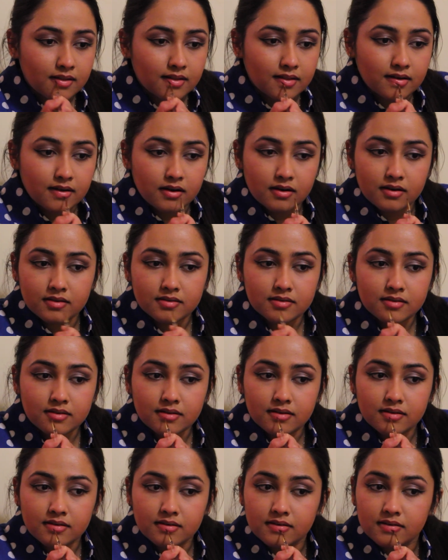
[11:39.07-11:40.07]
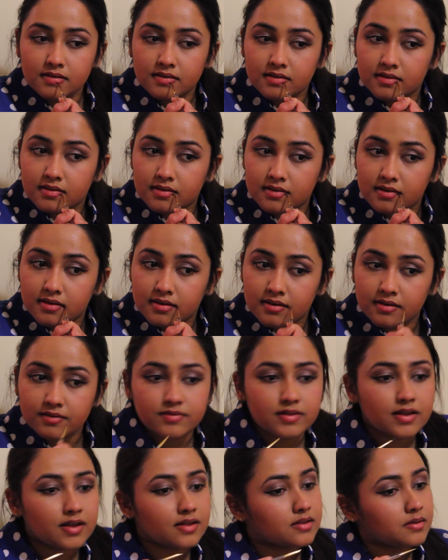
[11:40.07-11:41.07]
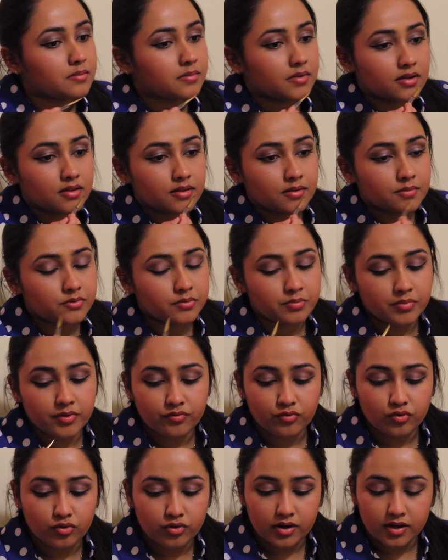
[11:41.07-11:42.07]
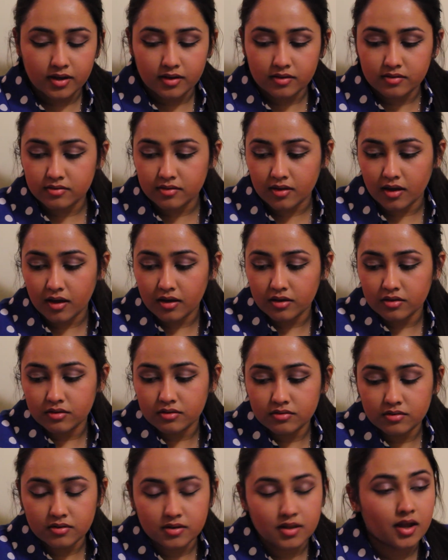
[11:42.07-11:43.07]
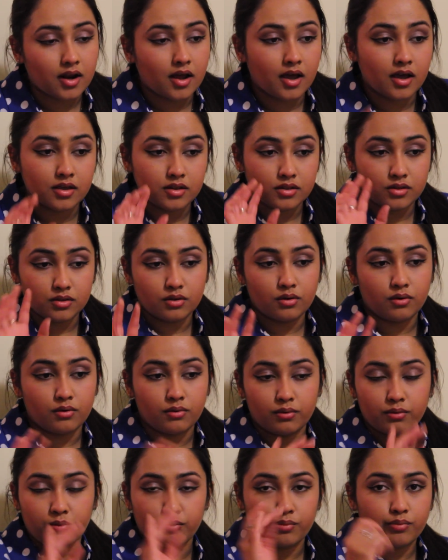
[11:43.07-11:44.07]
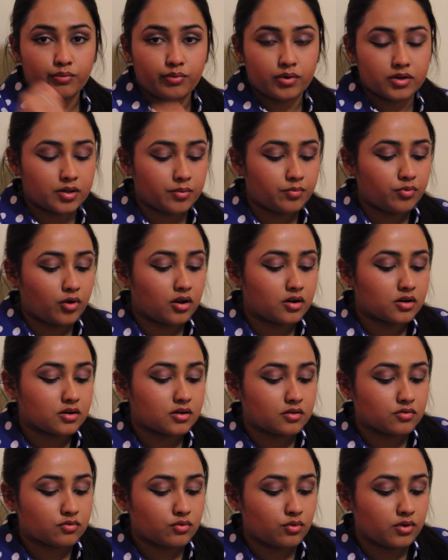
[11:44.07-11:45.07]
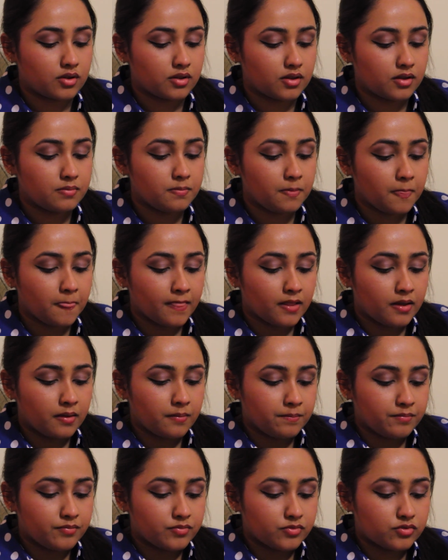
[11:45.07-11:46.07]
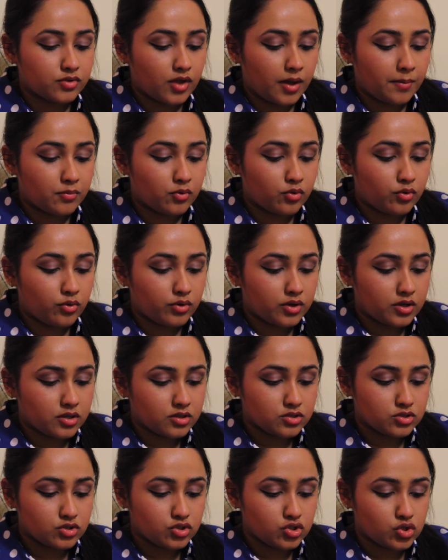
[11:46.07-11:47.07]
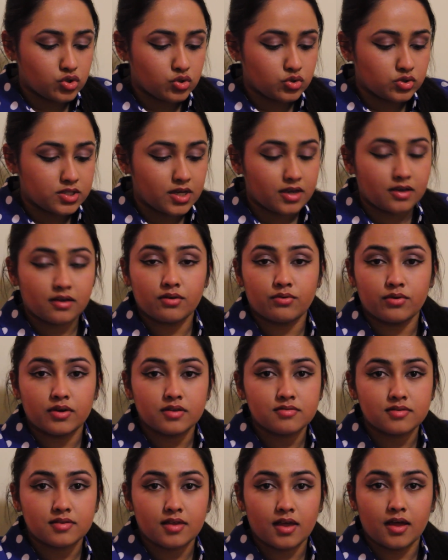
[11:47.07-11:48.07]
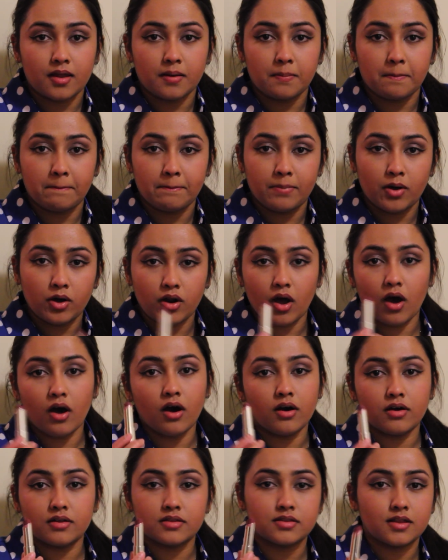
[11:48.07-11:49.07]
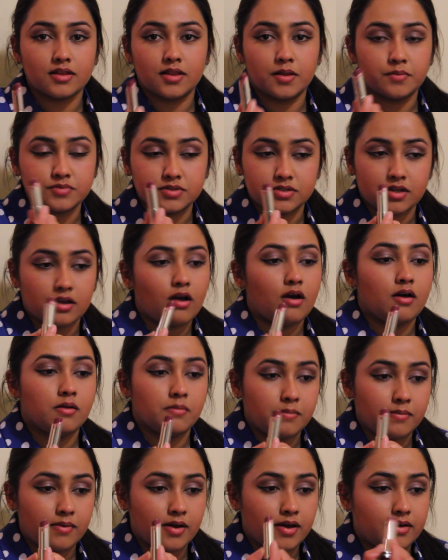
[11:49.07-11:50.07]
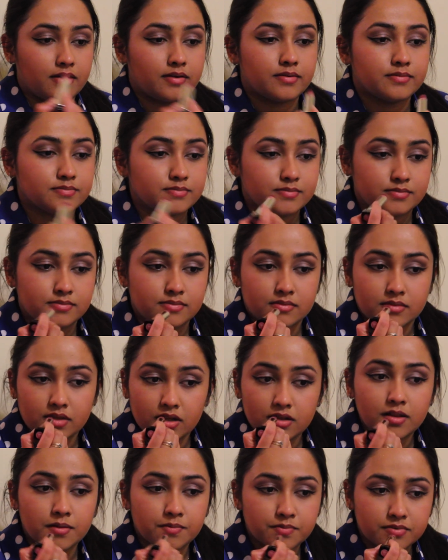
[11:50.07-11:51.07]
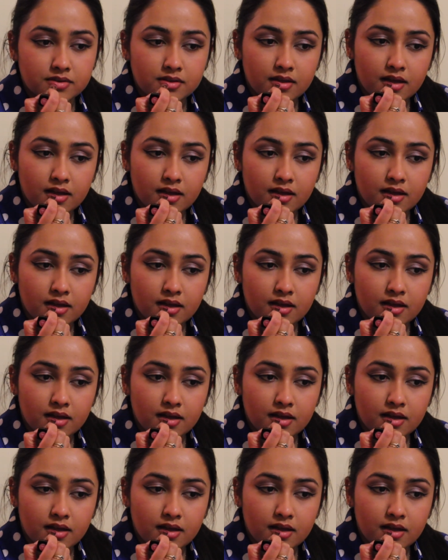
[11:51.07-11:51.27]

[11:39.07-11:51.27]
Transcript: The reason I love lining my lips before is so that I know where the product is going in. So I'm going to take a risk and put on the lipstick on my lips.